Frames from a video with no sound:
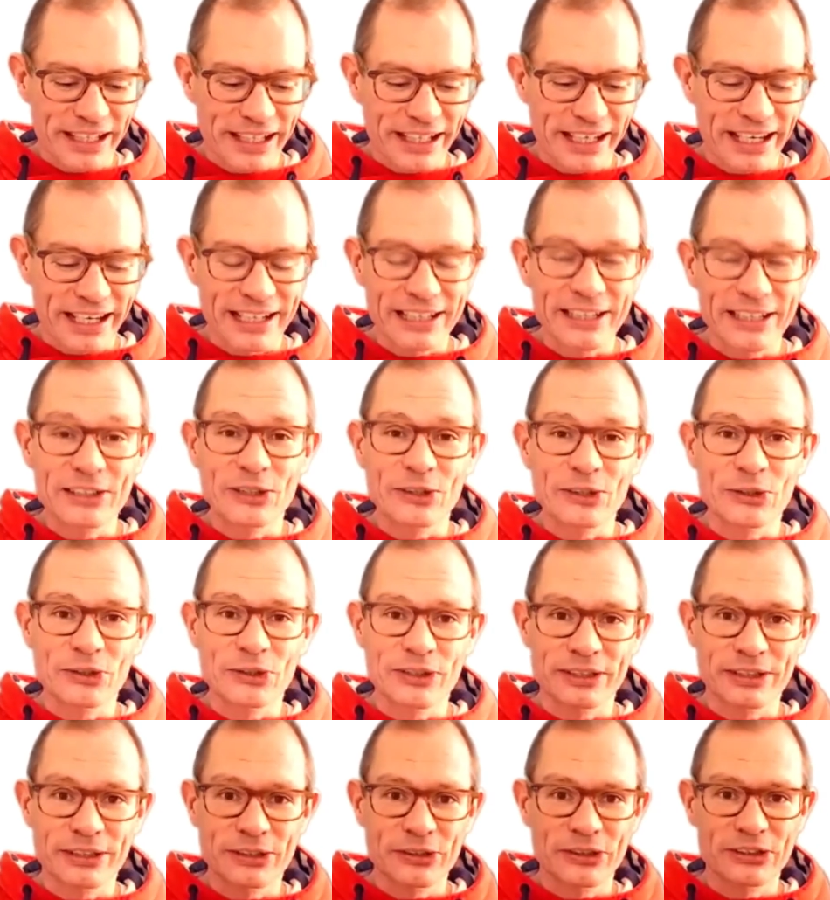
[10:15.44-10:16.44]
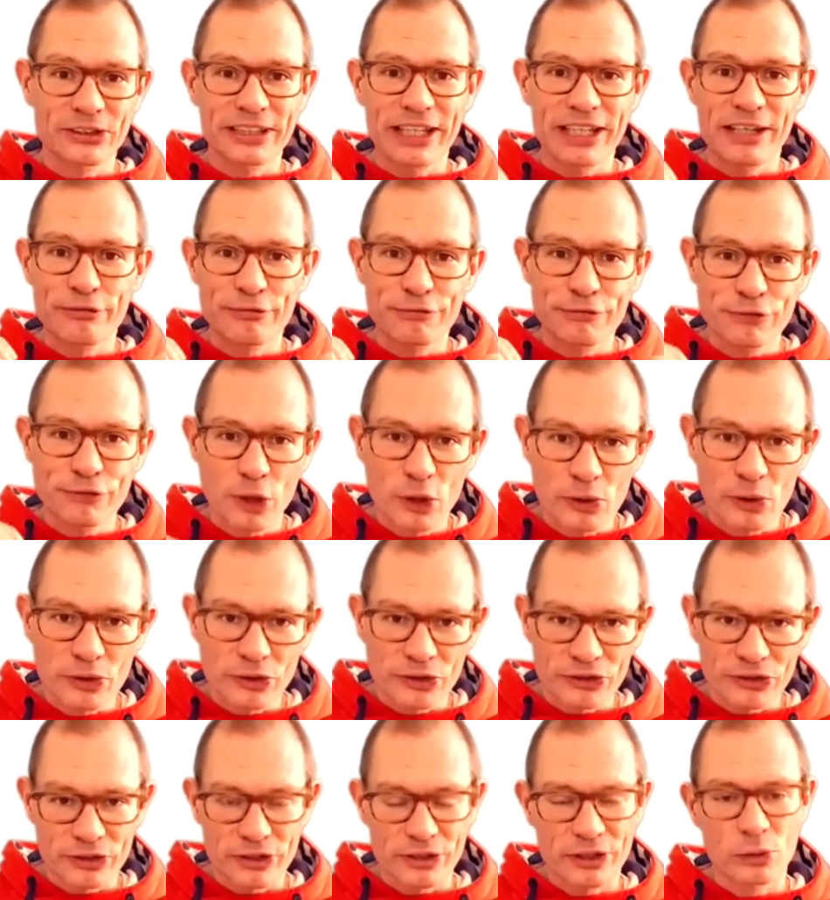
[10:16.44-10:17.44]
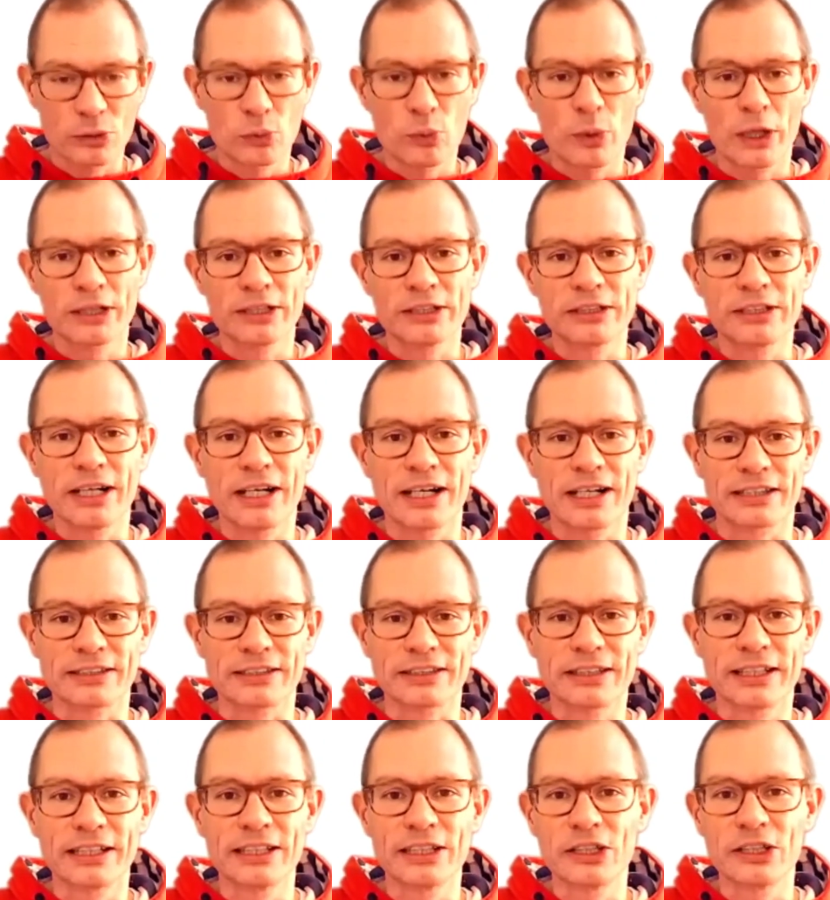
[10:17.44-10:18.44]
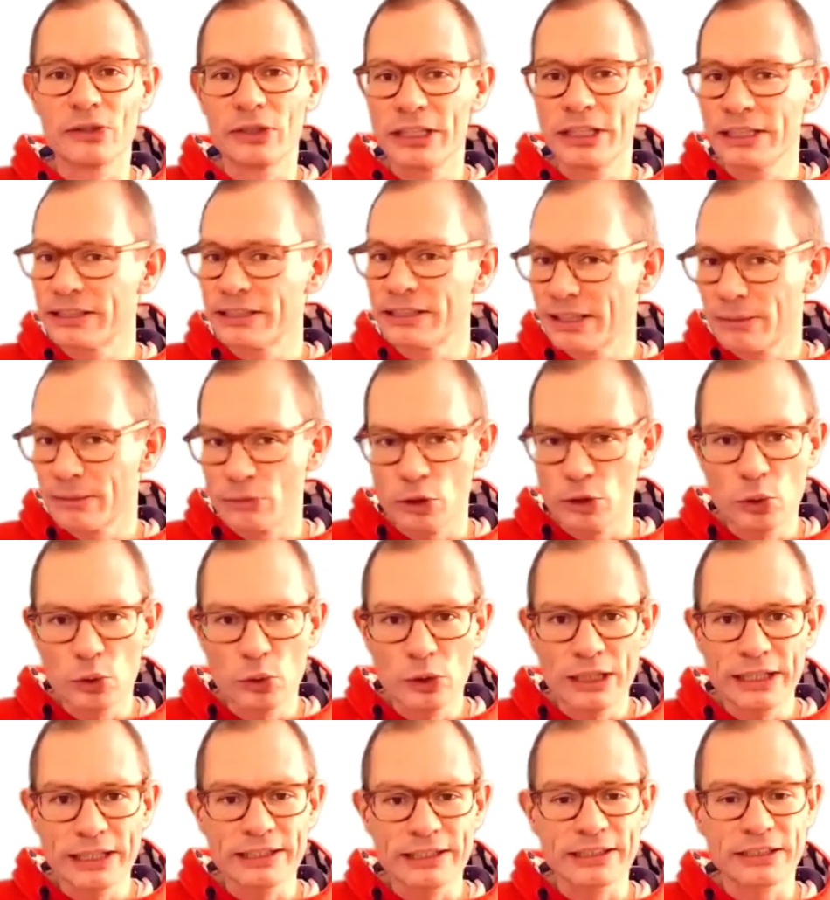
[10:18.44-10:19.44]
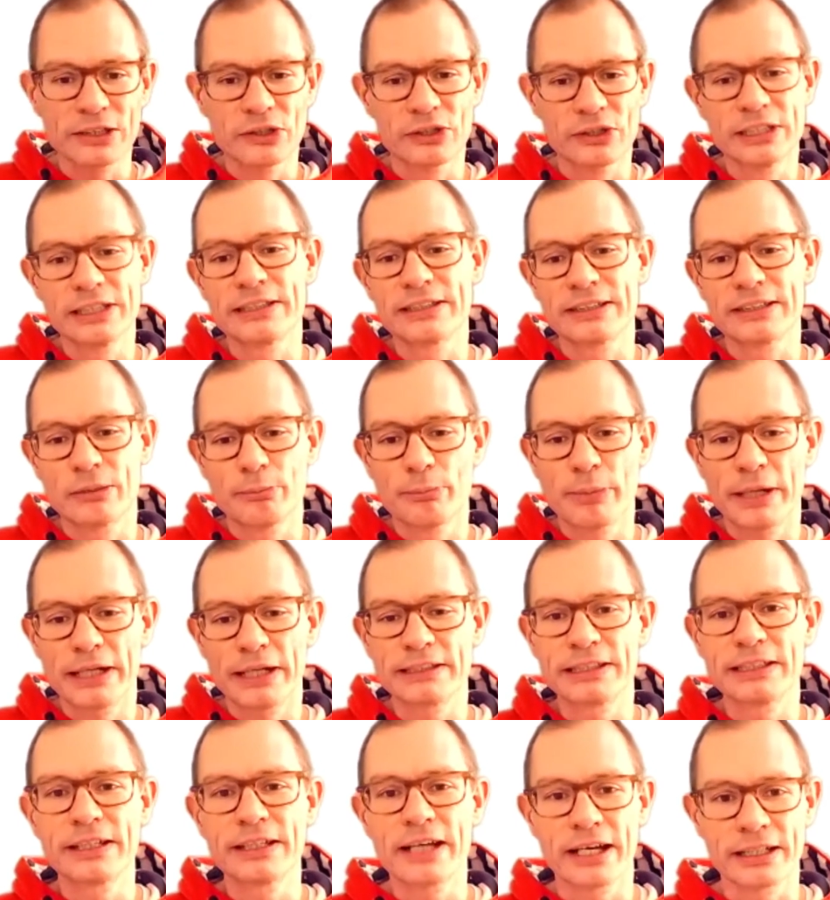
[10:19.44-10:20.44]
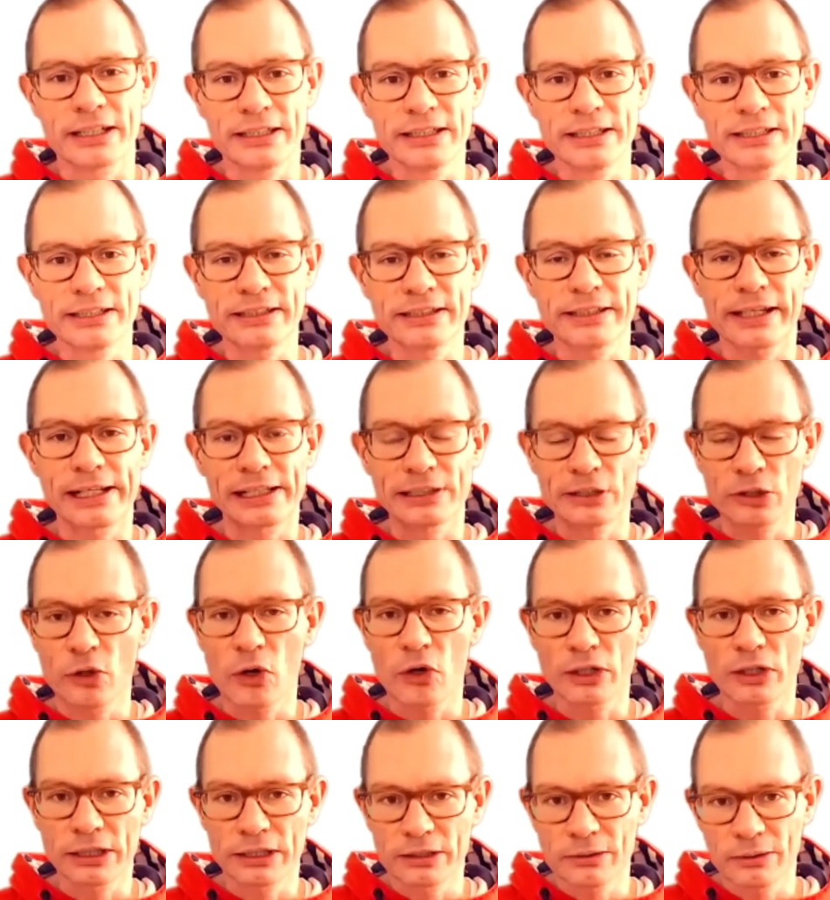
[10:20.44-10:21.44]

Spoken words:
and to stay focused on one task. And you need some toolings, you need some basic ideas. I'll talk